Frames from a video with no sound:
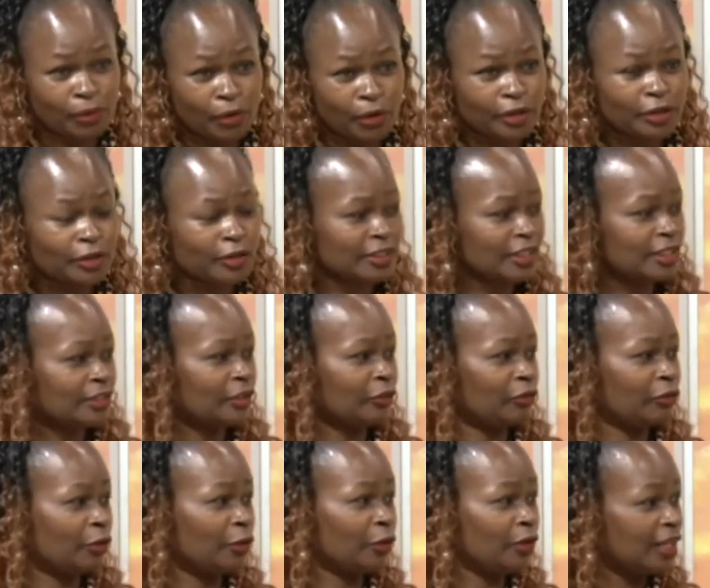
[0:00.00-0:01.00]
more doses
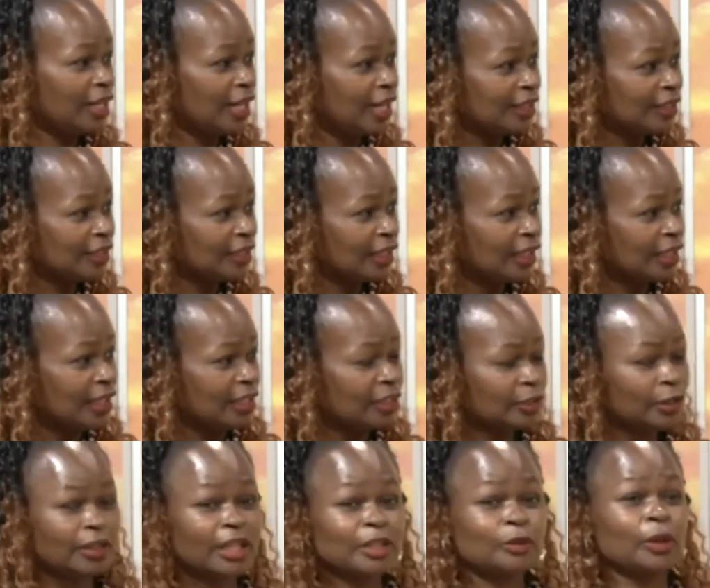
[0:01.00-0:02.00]
of goodness,
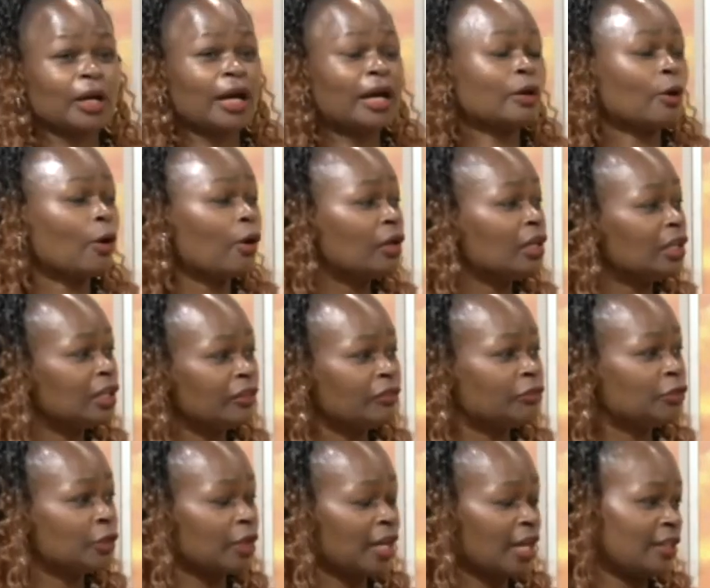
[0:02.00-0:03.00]
so that we can all
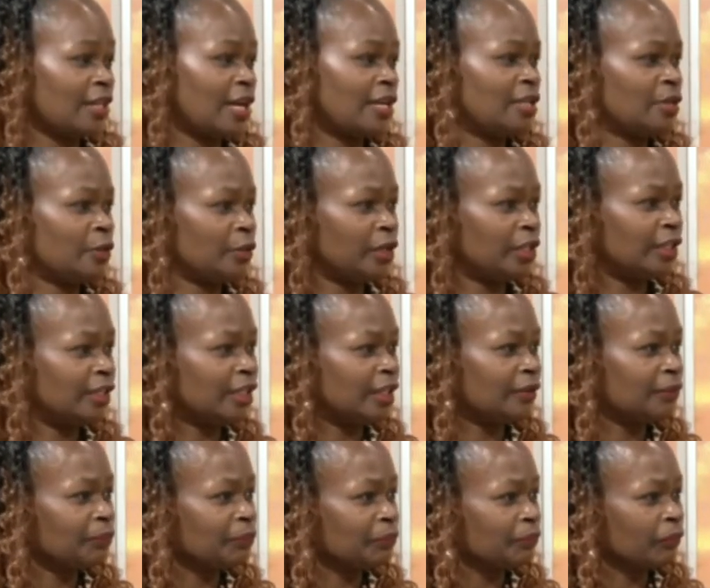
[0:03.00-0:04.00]
live together in
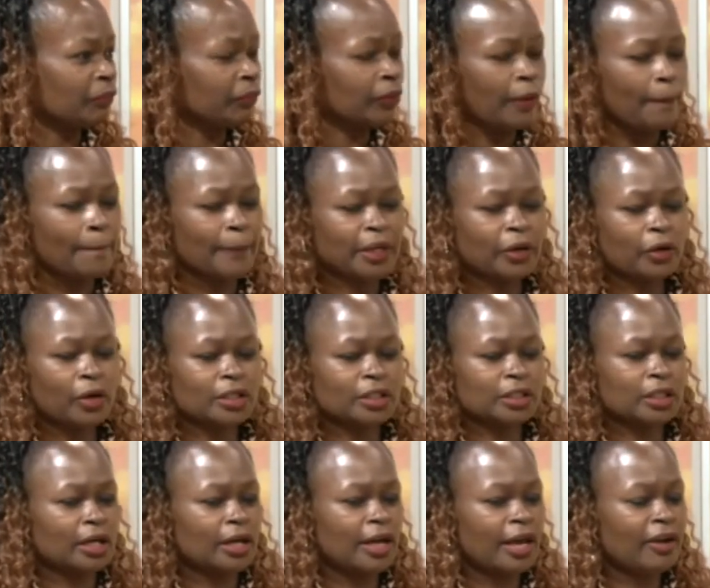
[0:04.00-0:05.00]
unity. Mm-hmm.
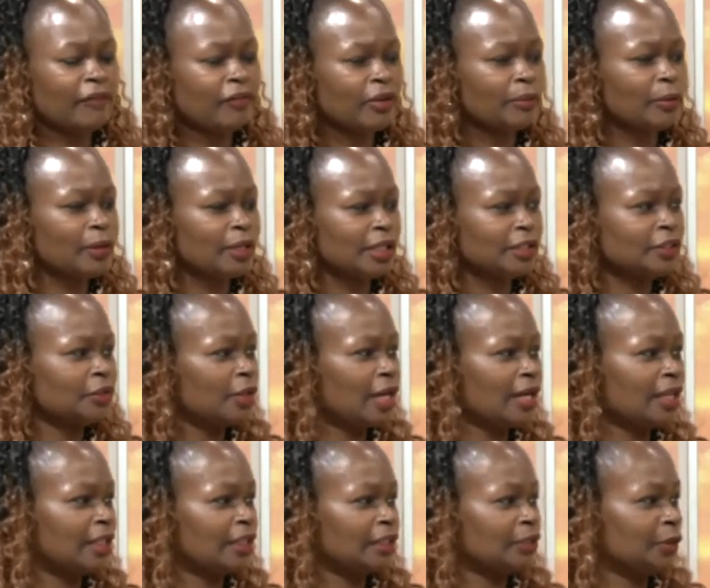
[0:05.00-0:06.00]
Because everybody is
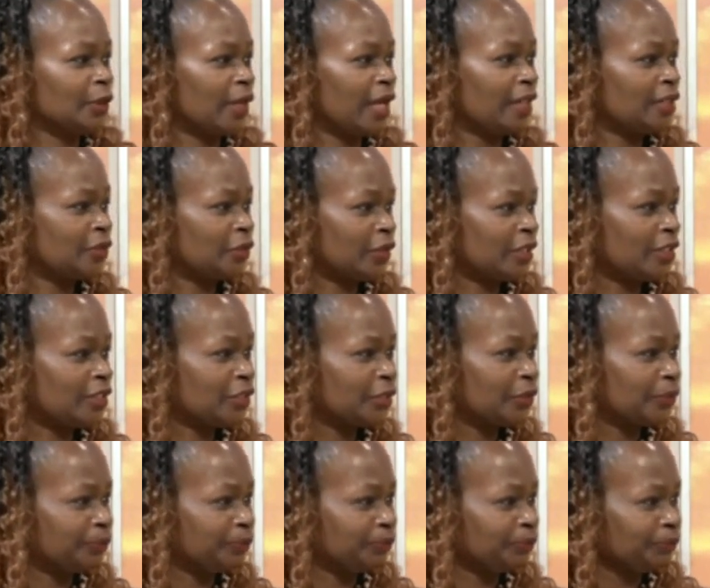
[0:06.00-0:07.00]
struggling to get
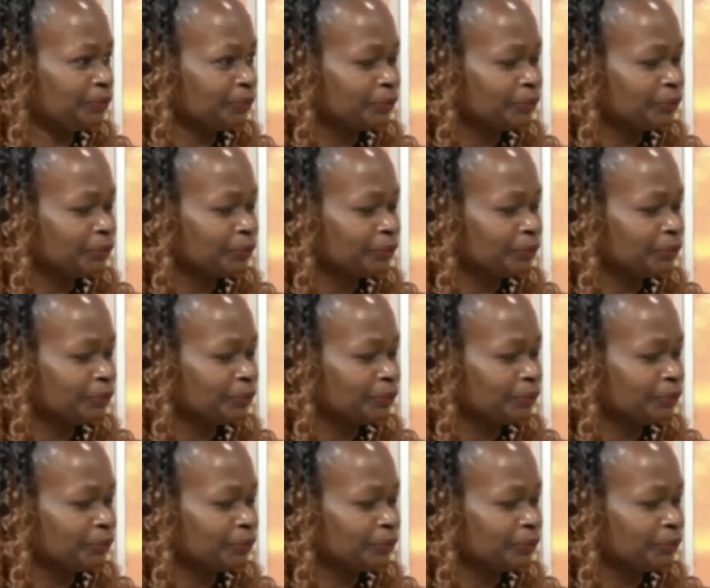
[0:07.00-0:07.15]
rich.